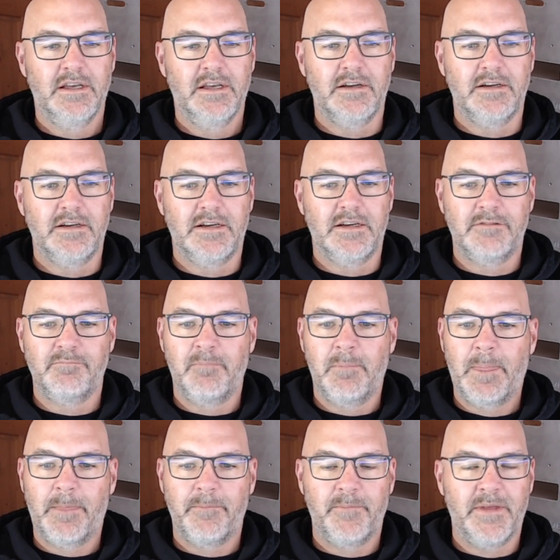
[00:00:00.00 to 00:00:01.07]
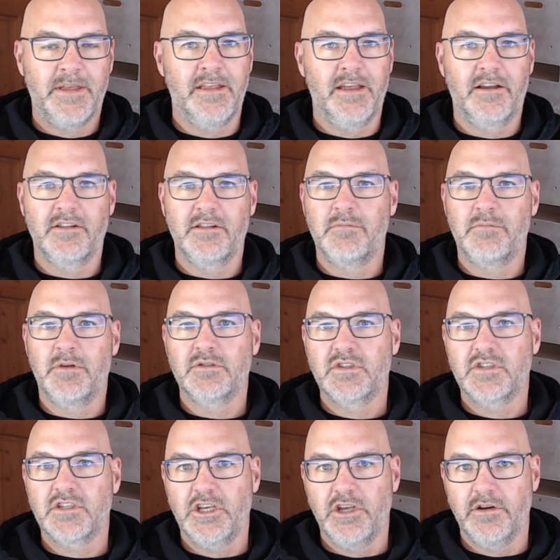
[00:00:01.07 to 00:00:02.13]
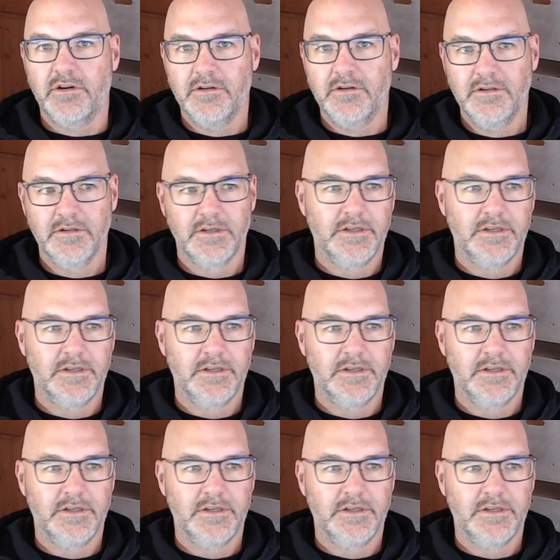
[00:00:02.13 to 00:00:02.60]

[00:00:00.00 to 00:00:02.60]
They are the most secure.